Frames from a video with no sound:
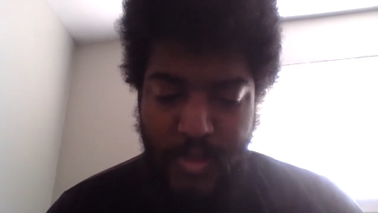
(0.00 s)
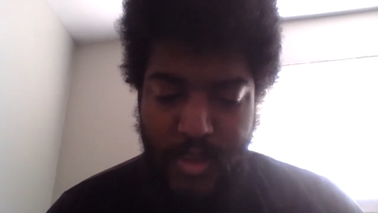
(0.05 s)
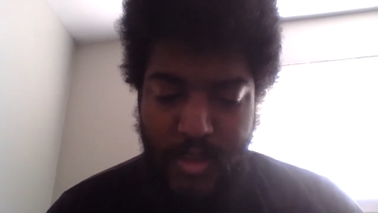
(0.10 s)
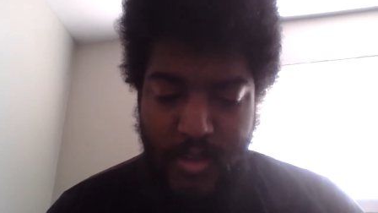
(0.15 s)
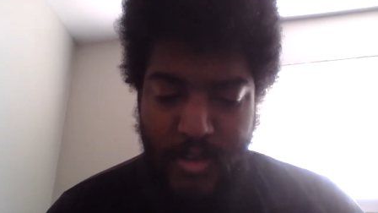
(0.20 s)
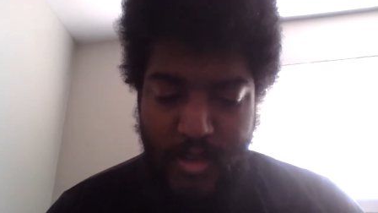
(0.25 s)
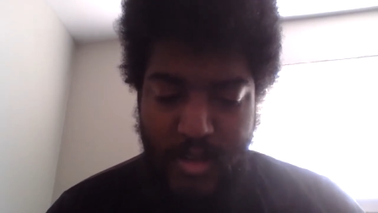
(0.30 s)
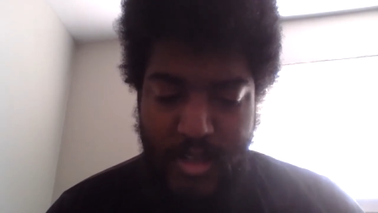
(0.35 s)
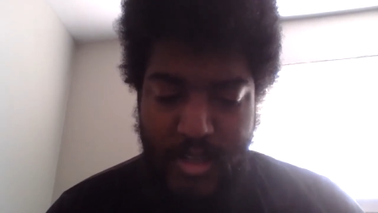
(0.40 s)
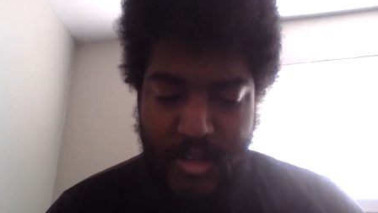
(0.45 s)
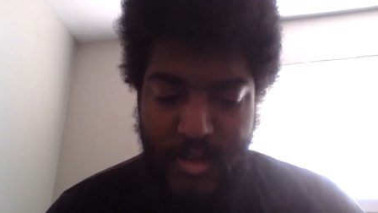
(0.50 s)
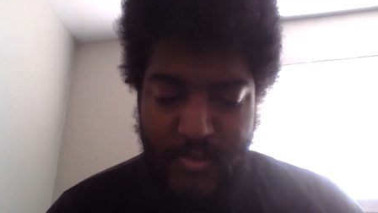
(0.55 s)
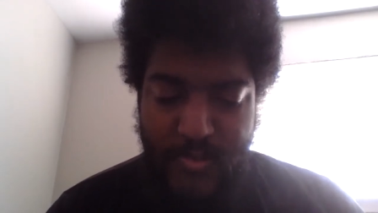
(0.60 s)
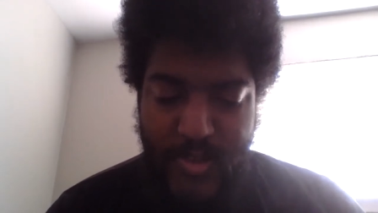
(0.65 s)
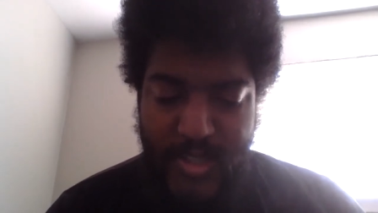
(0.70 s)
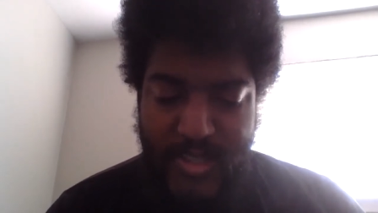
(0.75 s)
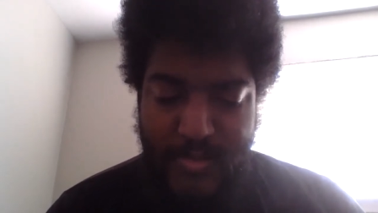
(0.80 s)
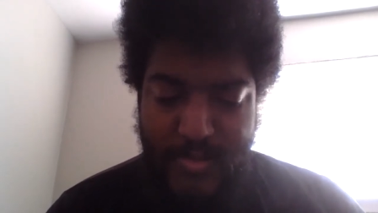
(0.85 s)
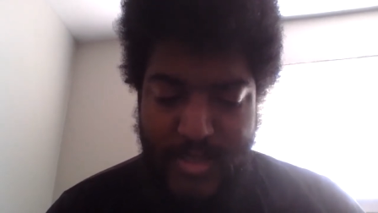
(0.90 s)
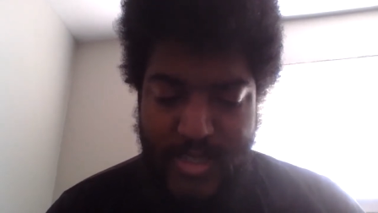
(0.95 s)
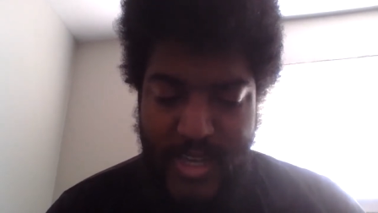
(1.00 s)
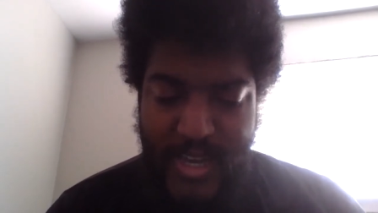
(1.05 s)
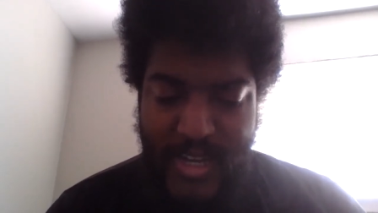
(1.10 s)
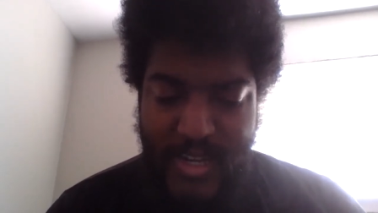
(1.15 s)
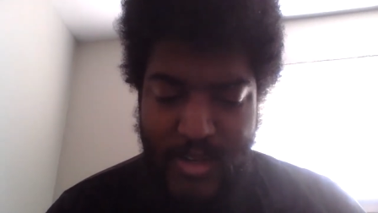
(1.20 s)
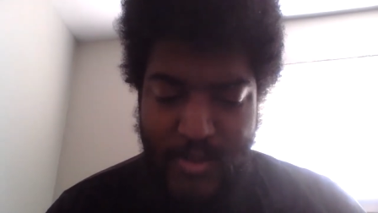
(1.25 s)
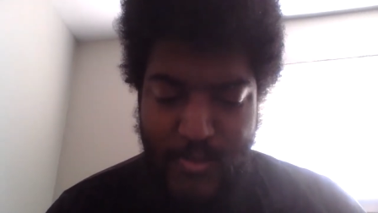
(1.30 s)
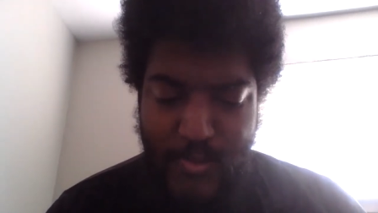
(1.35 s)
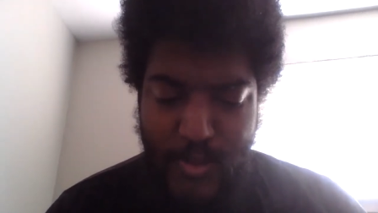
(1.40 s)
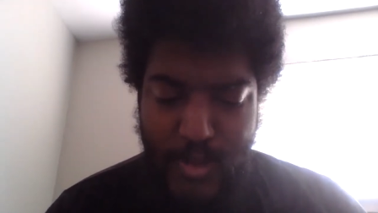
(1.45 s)
on the defensive side
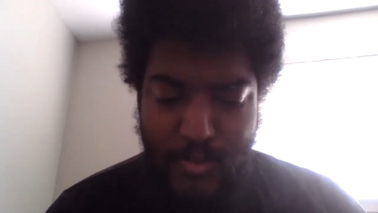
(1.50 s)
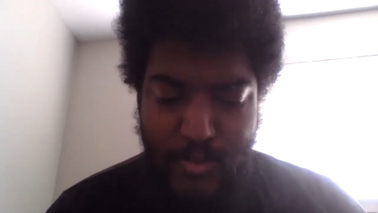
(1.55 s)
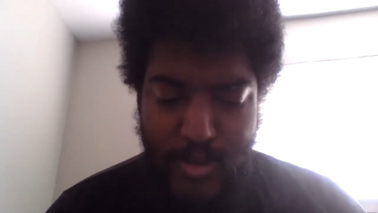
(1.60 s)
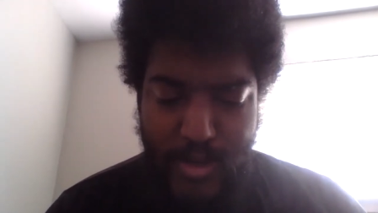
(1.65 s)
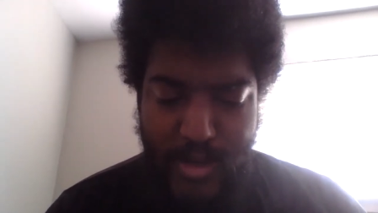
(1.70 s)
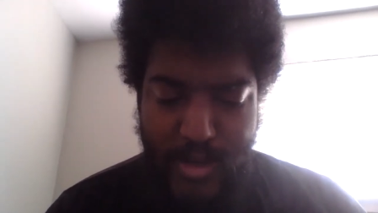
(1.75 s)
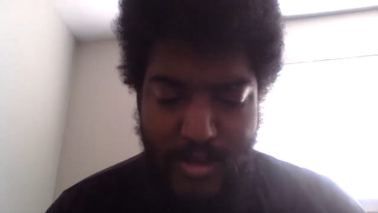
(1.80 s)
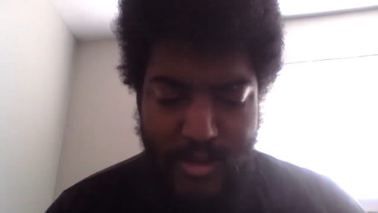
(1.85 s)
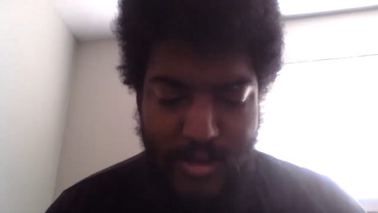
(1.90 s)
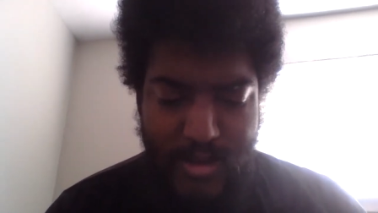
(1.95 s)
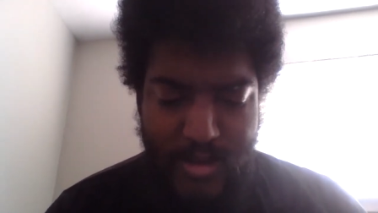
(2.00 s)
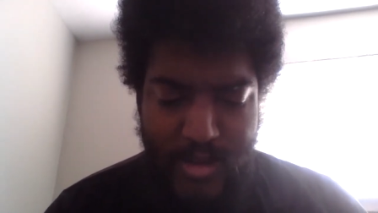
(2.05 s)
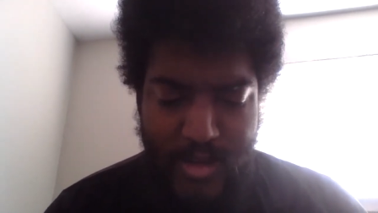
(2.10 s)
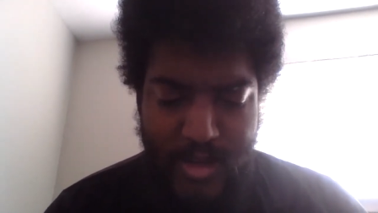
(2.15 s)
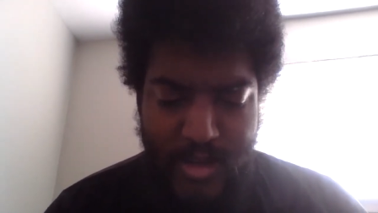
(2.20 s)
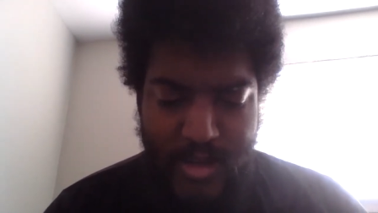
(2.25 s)
of the football,